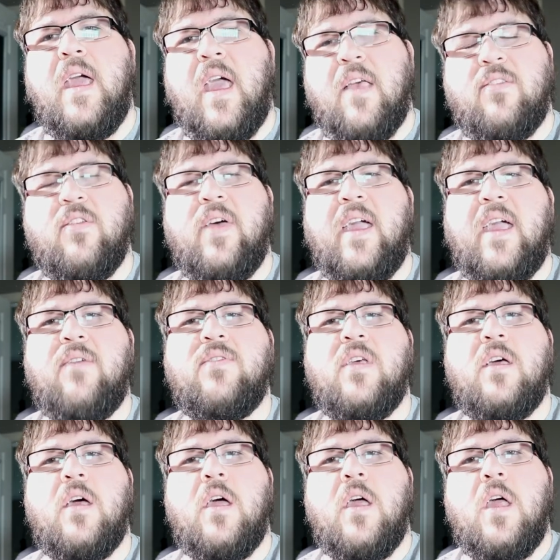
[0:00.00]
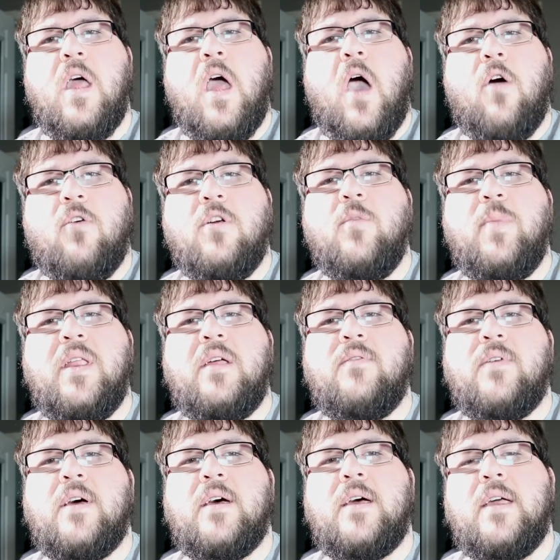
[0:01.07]
And so that gives it a little bit of
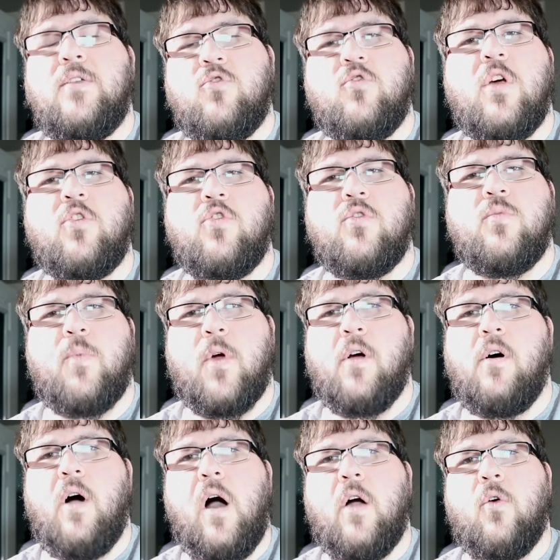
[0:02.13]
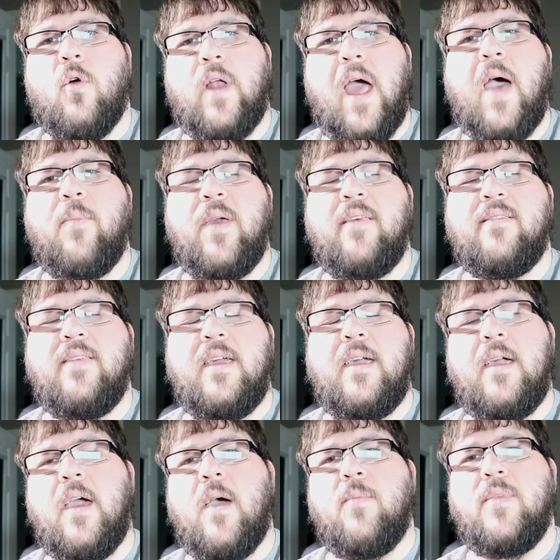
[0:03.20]
a instructions per clock or an
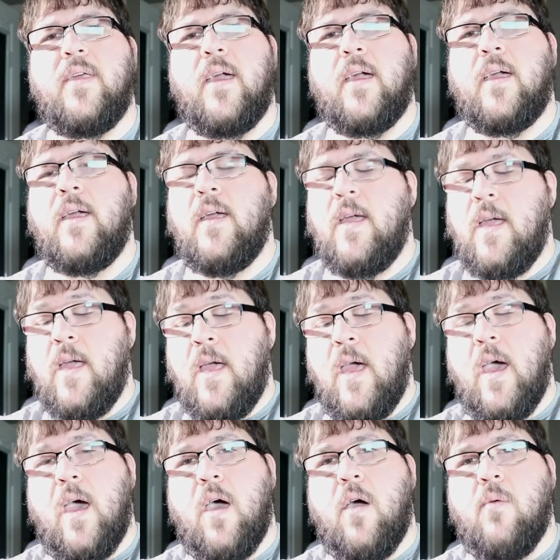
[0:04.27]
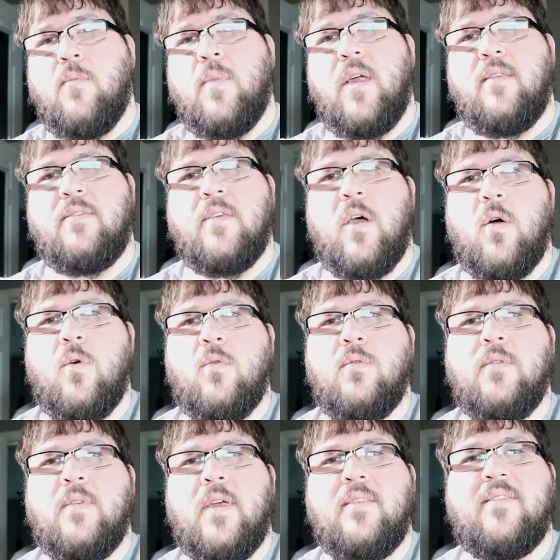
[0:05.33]
IPC uptick. And so
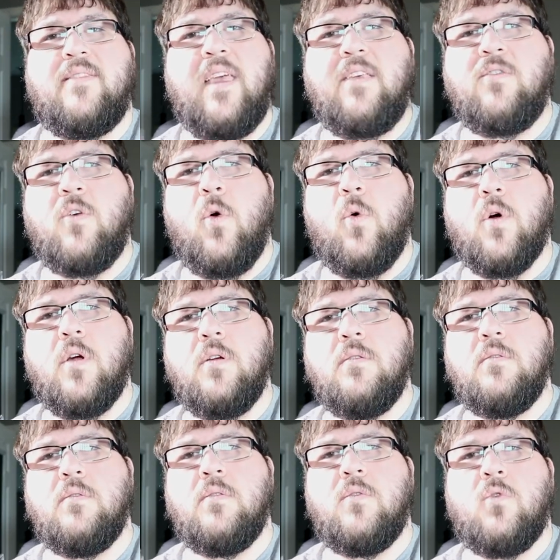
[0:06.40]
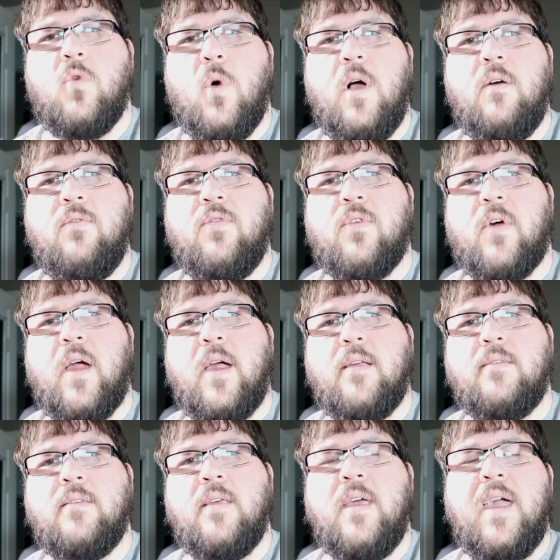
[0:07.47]
it's 6 core, 12
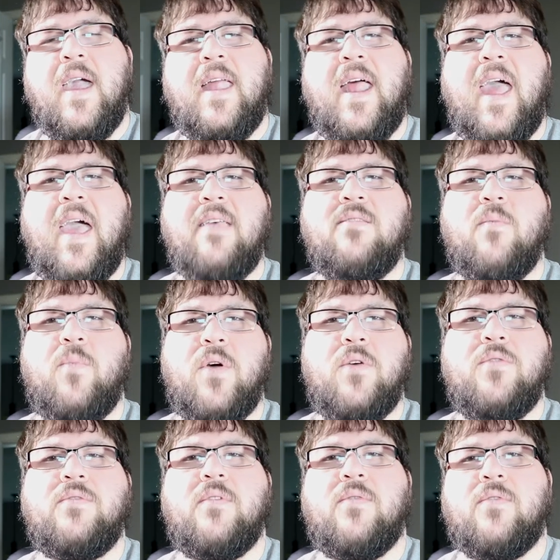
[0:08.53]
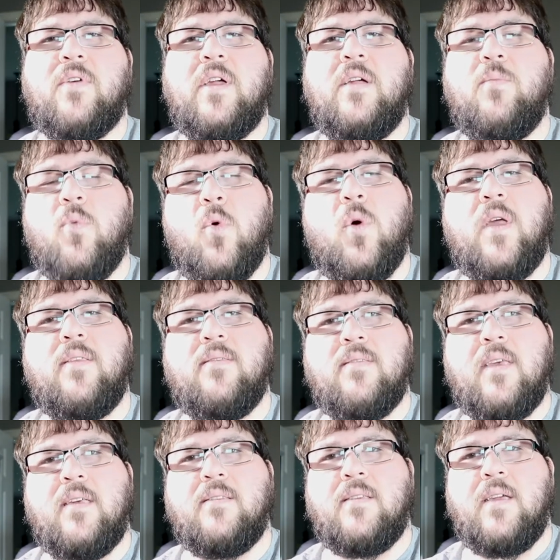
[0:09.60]
threads, and it has a boost of 3.6
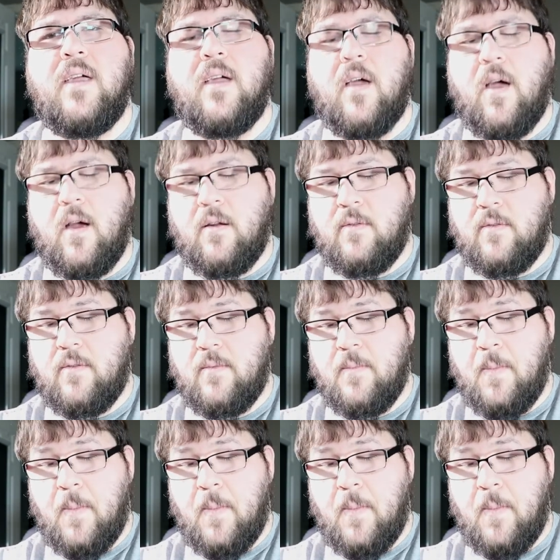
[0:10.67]
gigahertz.